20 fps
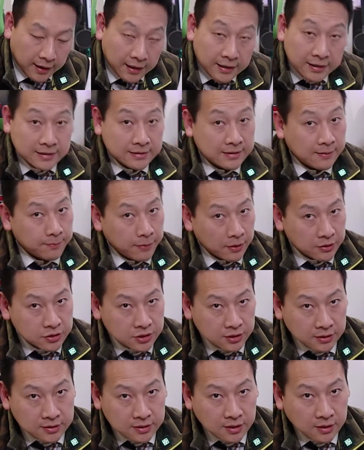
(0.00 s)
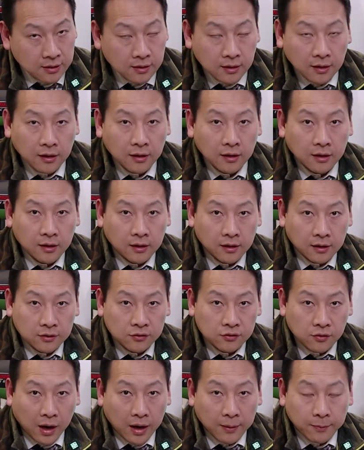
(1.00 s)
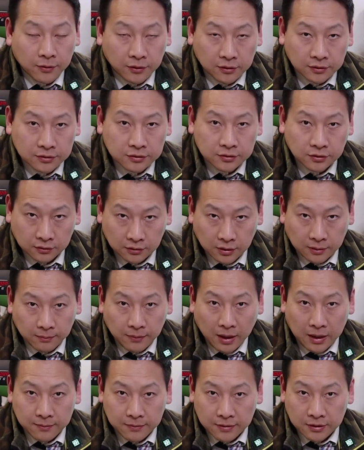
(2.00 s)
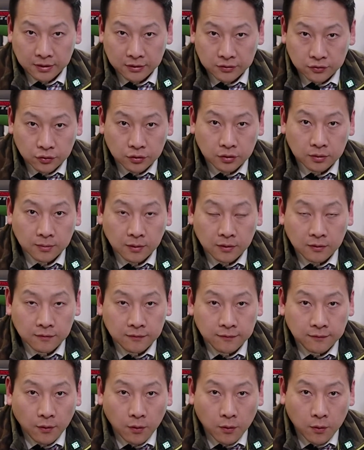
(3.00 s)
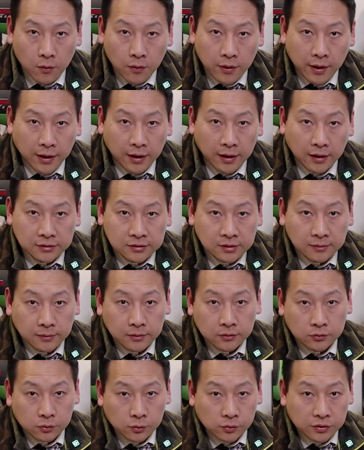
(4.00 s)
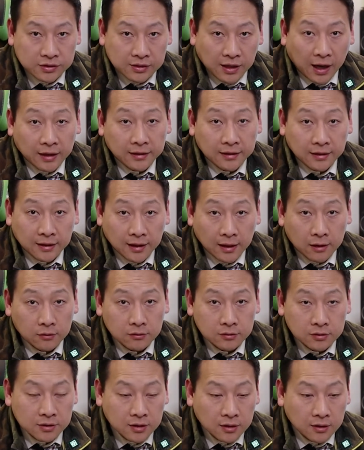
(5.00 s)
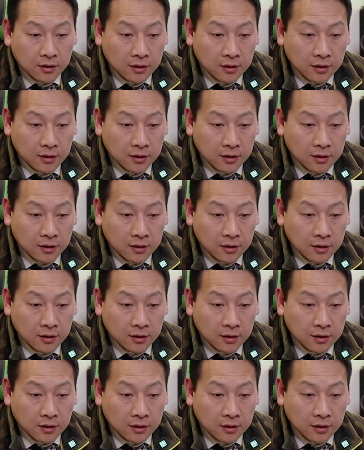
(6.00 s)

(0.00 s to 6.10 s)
It is a budget tripod, so it might be suitable for someone who is starting out.